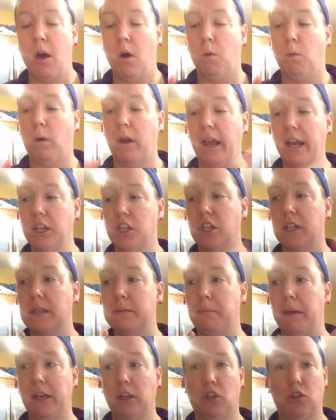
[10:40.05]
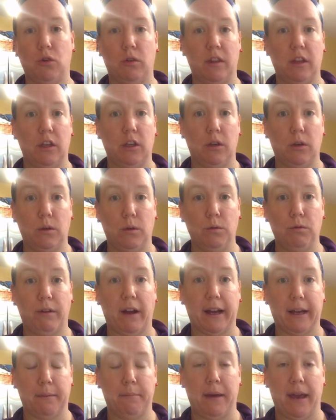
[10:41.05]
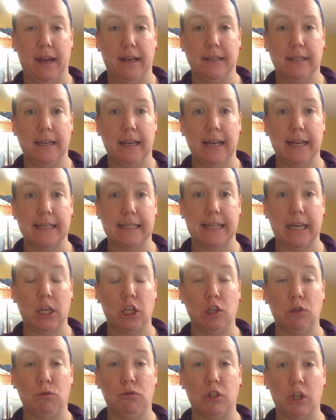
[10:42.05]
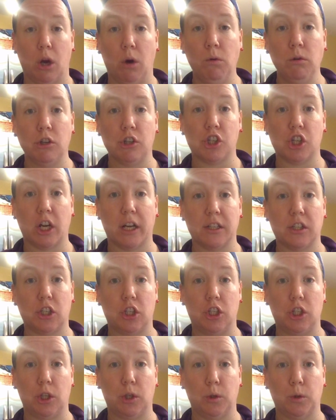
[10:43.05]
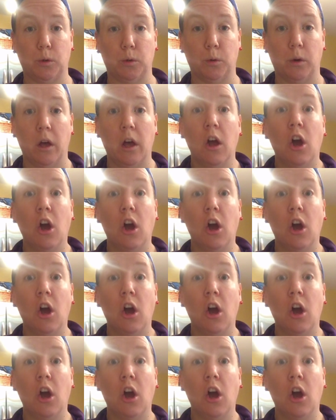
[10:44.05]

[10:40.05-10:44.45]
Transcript: What I just make sure that you recommend is that you don't just do